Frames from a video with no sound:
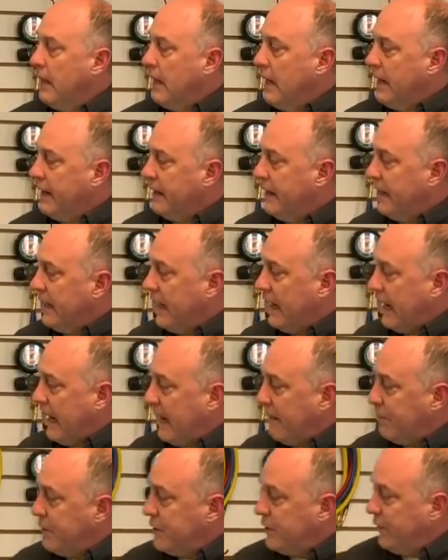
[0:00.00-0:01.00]
And then that
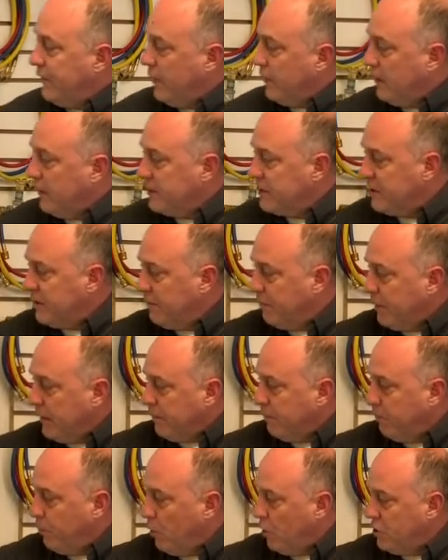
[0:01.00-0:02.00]
atmosphere is simply
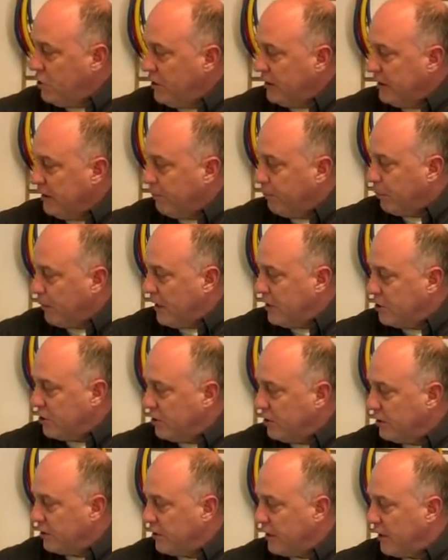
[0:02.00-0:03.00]
pushing, the
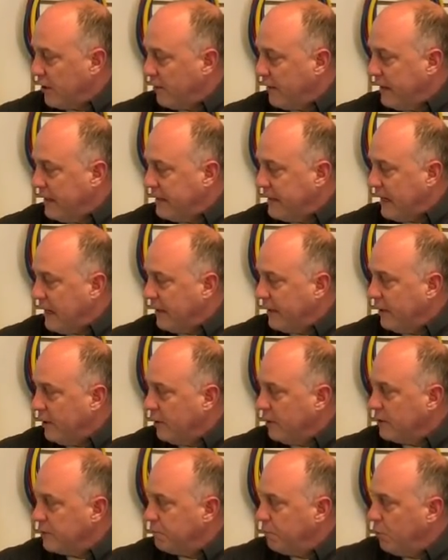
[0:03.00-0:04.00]
pressure generated down
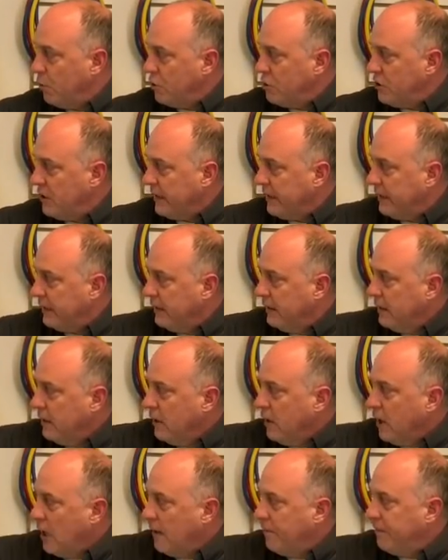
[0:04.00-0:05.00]
here is pushing
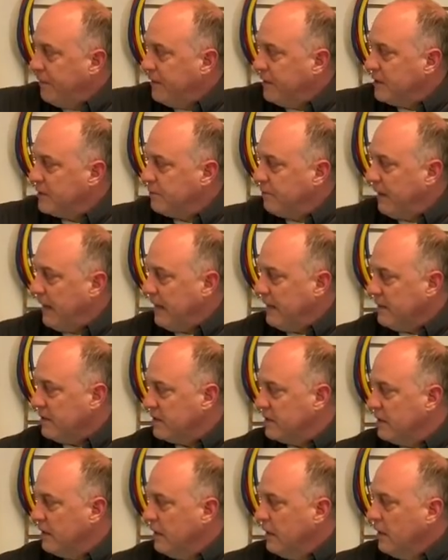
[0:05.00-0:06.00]
up into
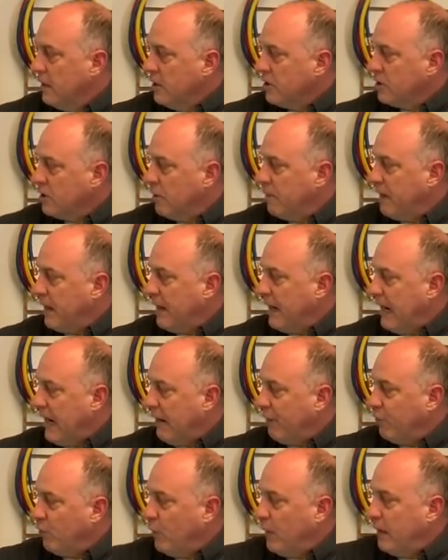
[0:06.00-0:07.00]
space. So about
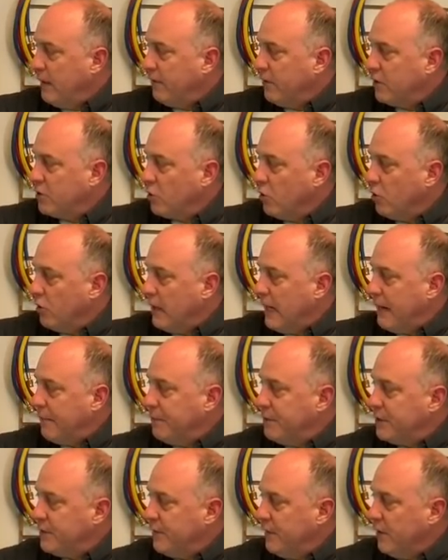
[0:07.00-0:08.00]
half the weight of our total
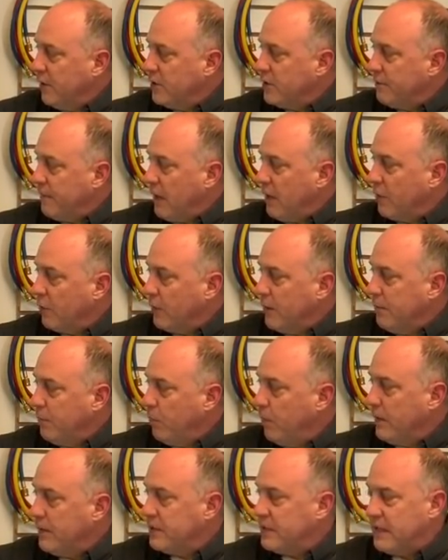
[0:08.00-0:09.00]
atmosphere is about
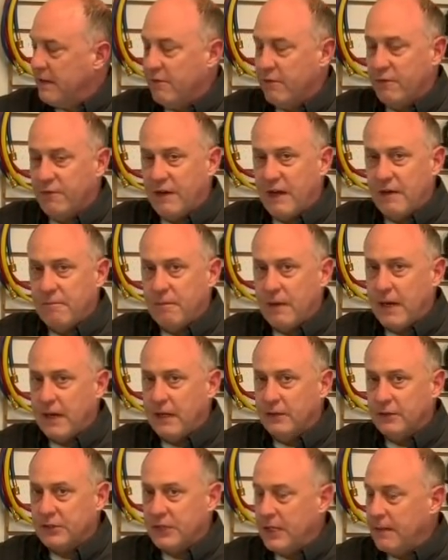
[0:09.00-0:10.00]
3.75
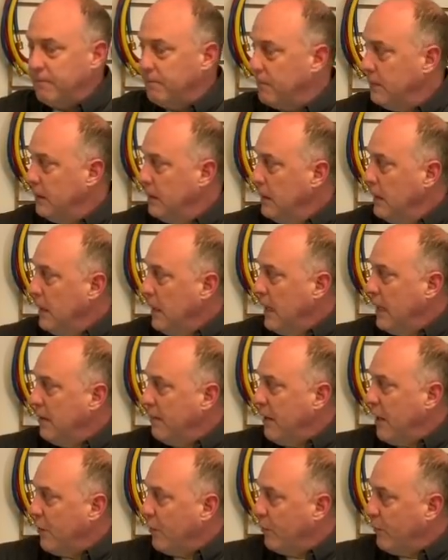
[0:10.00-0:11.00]
miles up, and
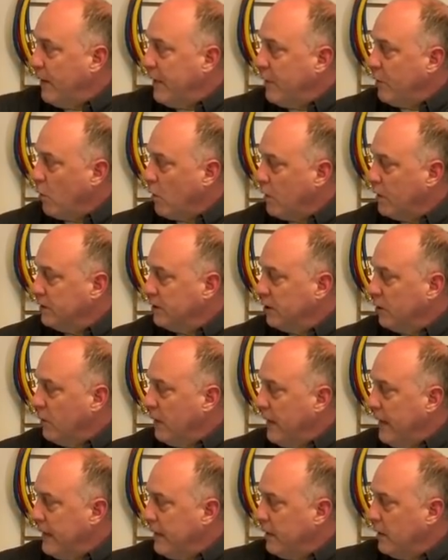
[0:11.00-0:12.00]
about three quarters of the
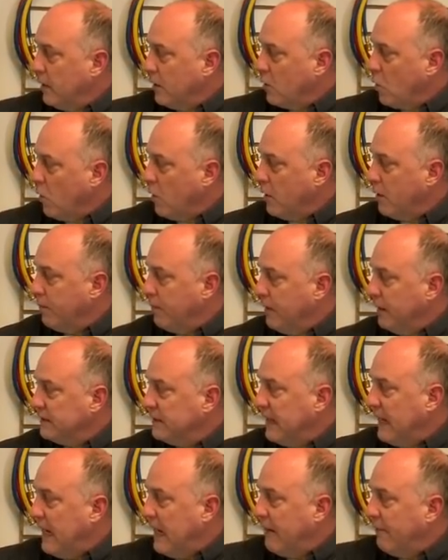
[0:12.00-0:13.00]
weight, quarter plus
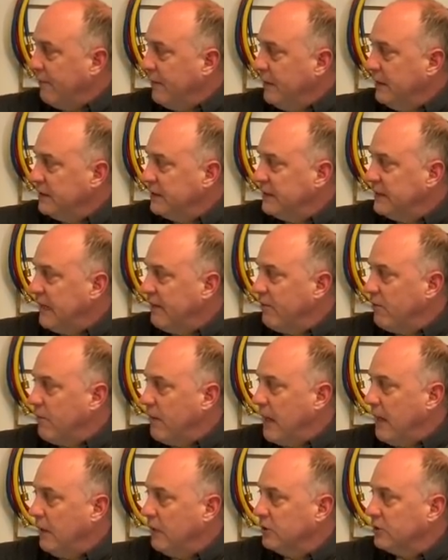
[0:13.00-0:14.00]
half, is seven
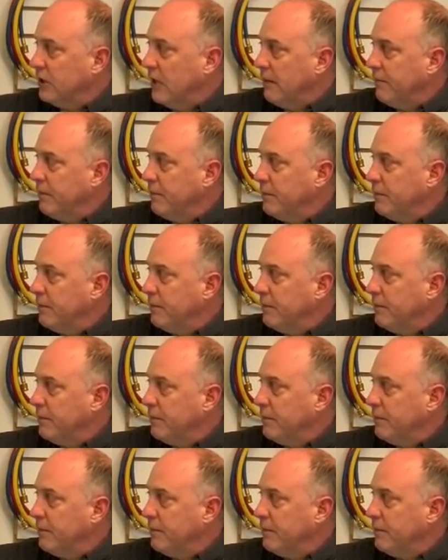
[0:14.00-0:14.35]
miles up.